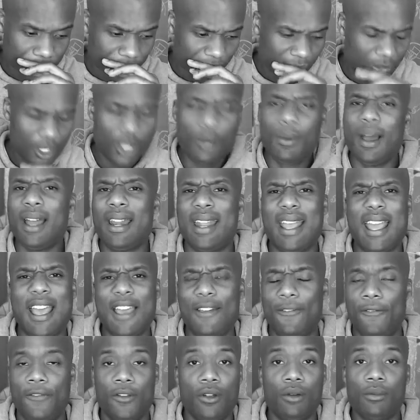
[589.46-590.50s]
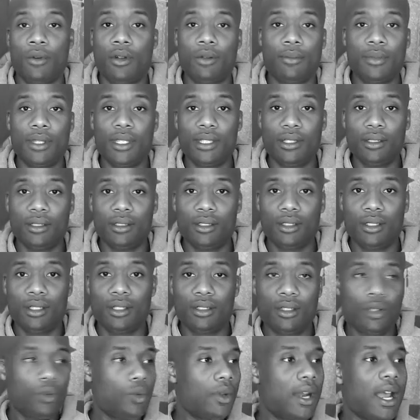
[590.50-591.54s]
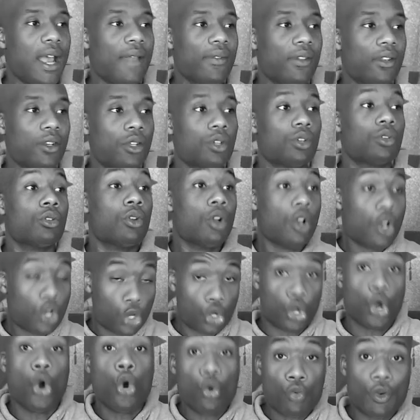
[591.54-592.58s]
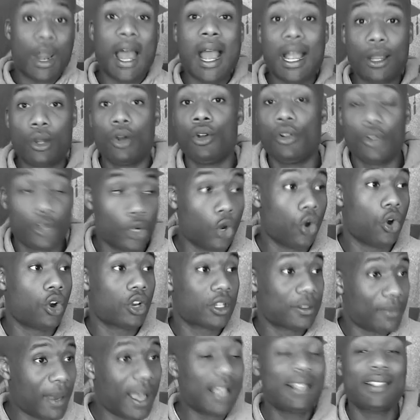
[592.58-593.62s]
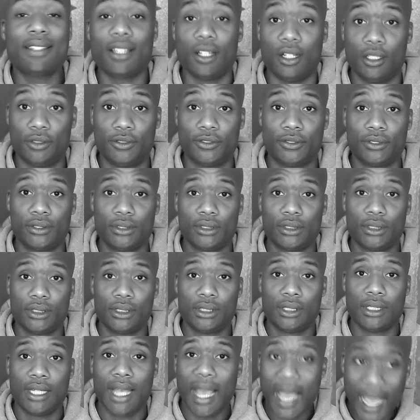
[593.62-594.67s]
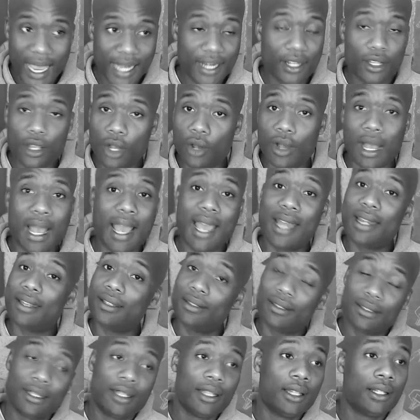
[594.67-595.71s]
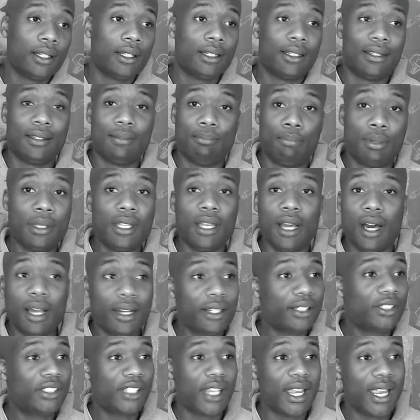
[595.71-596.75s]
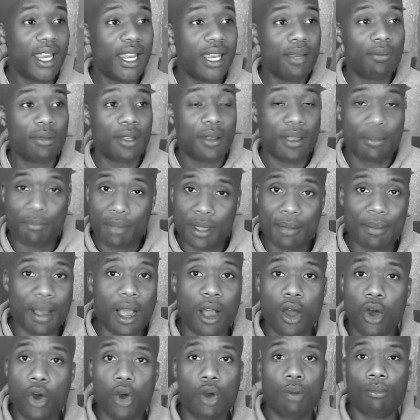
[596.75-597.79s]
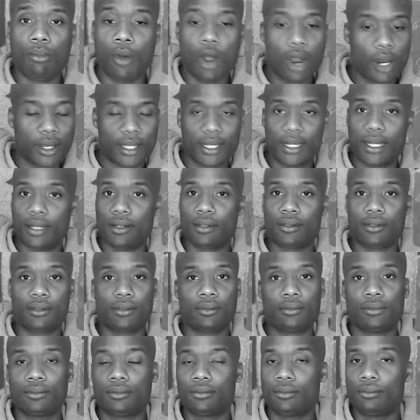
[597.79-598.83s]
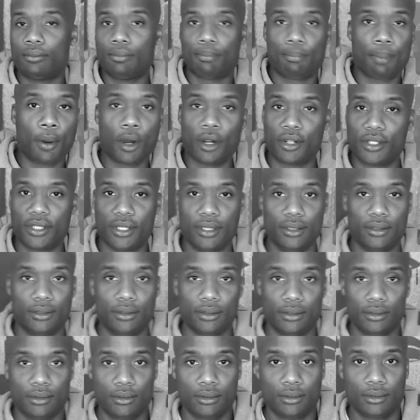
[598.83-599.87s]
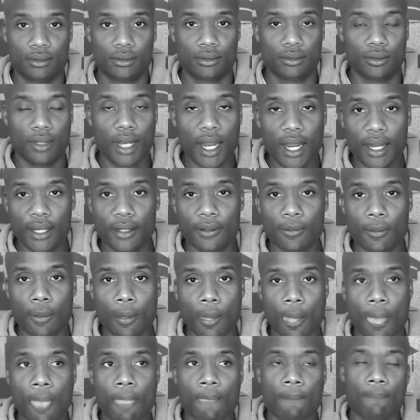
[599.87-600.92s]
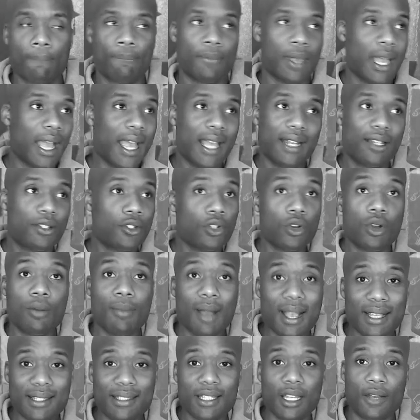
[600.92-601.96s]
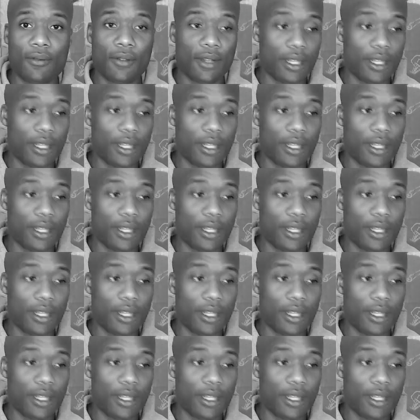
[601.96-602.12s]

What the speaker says: Nobody had film on me. So what I had to do? Go knock on doors myself. I had to go. I had to be unashamed and be my own marketing person. Right? I had to do it myself.